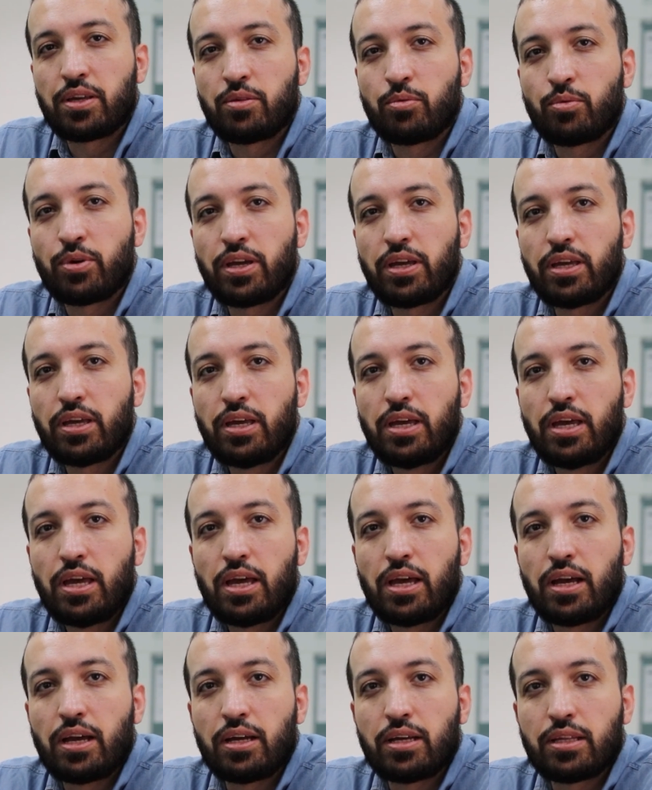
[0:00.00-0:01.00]
the way,
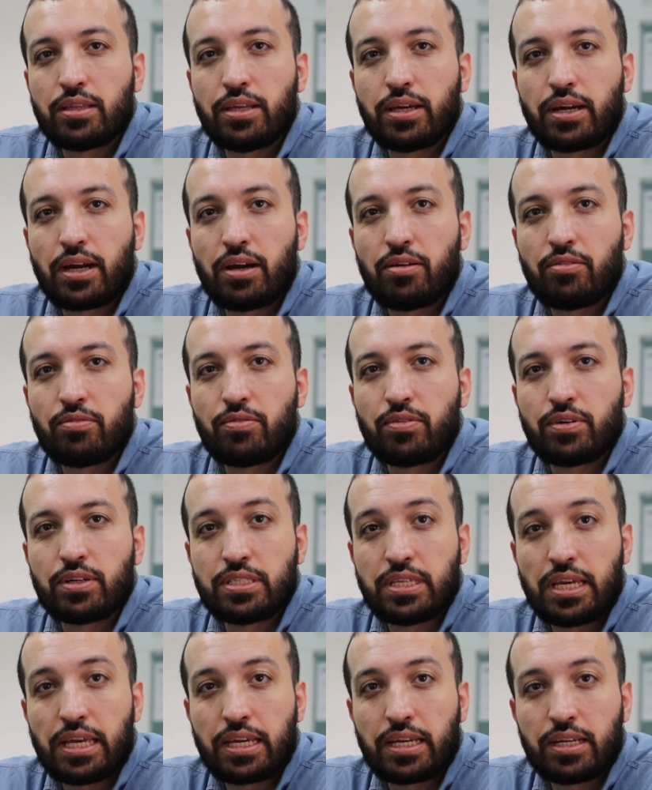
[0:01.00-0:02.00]
that I've
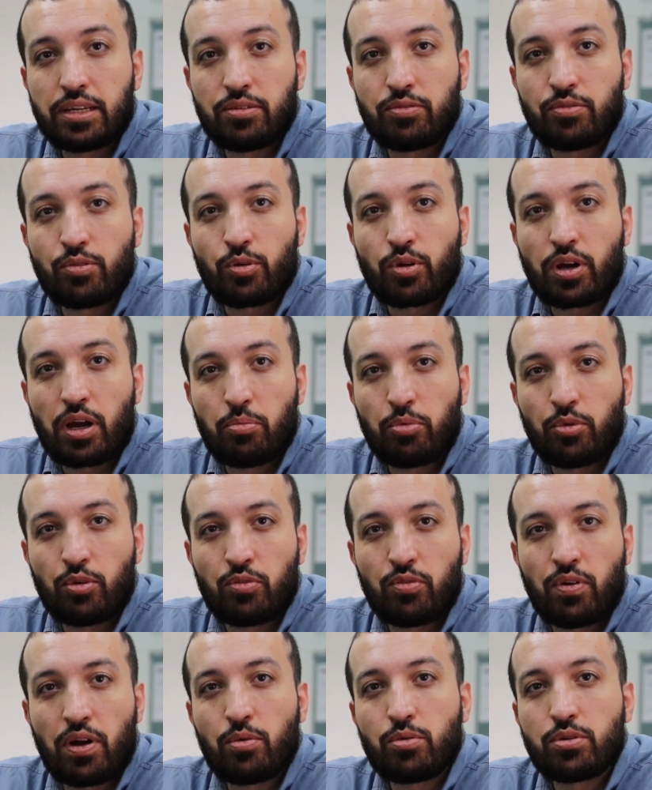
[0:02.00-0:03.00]
taken for a couple
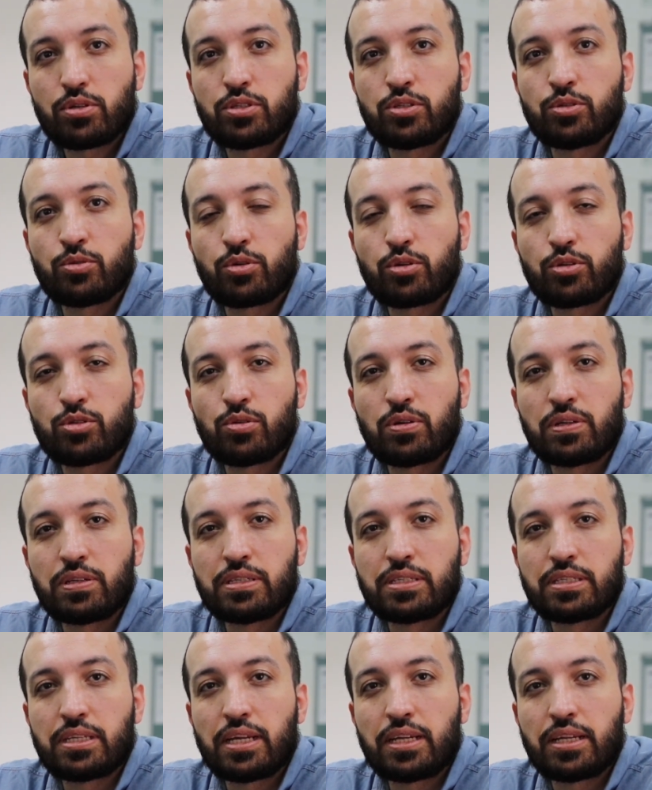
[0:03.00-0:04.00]
of hours in order to
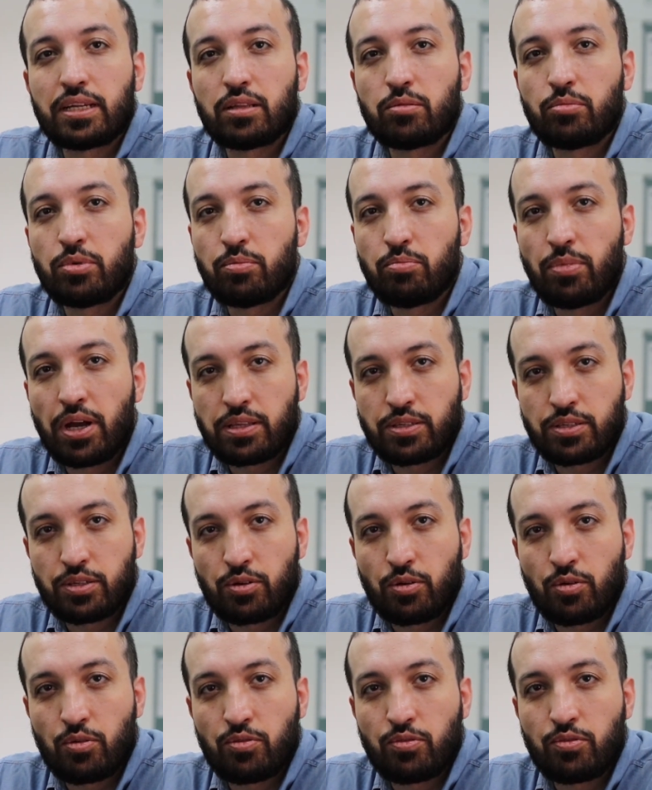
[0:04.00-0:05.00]
understand a little bit better
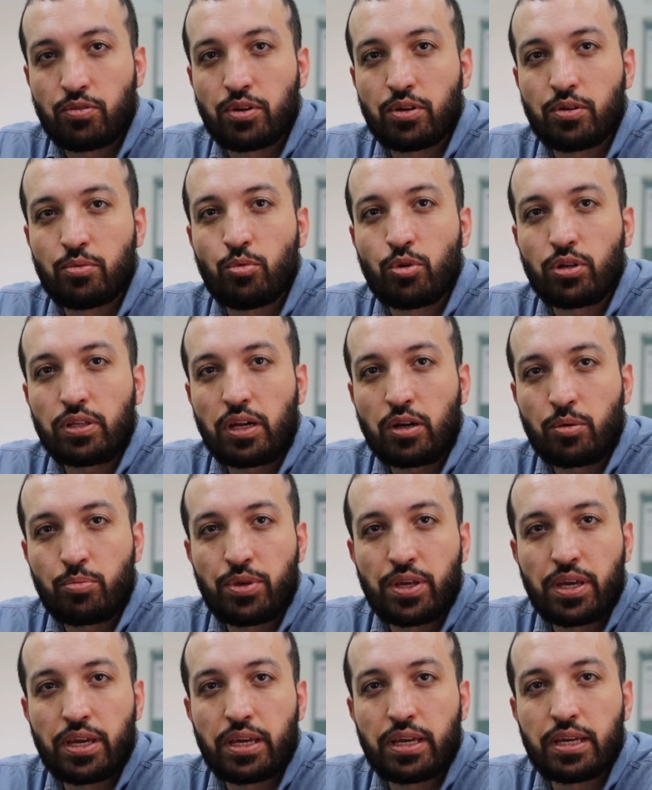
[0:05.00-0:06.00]
of what
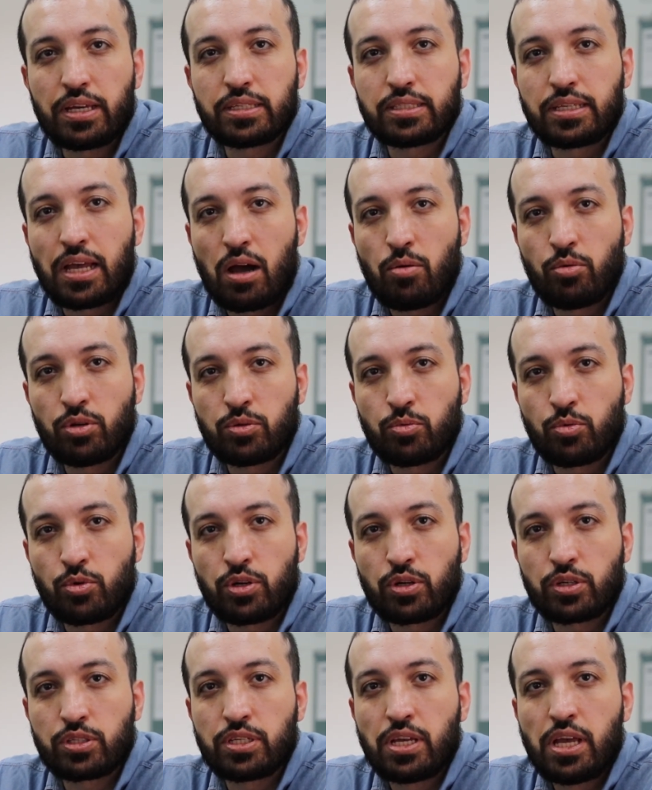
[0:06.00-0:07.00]
RPA is, how it
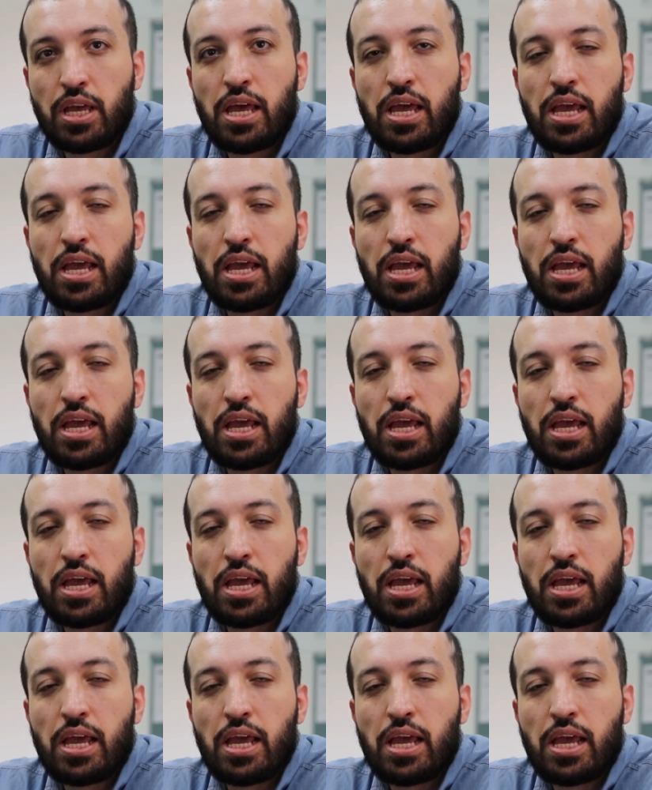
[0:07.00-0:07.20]
works,